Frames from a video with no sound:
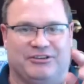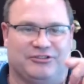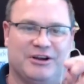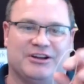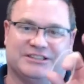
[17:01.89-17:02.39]
the
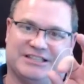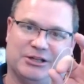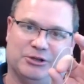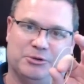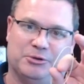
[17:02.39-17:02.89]
string because there's a
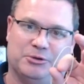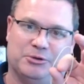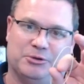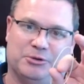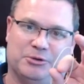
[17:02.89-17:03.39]
loop on
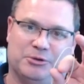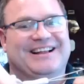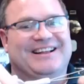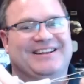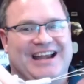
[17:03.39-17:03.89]
it,
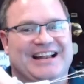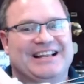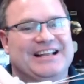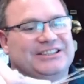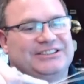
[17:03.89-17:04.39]
right?
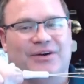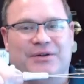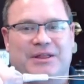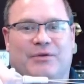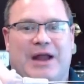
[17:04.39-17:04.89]
So
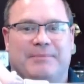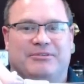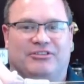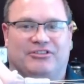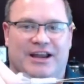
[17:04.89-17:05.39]
they grab the
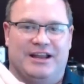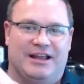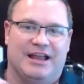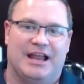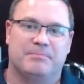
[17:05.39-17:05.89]
string
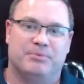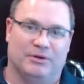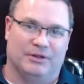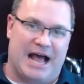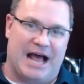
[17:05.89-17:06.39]
and
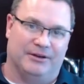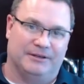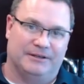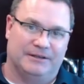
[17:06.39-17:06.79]
pull it out.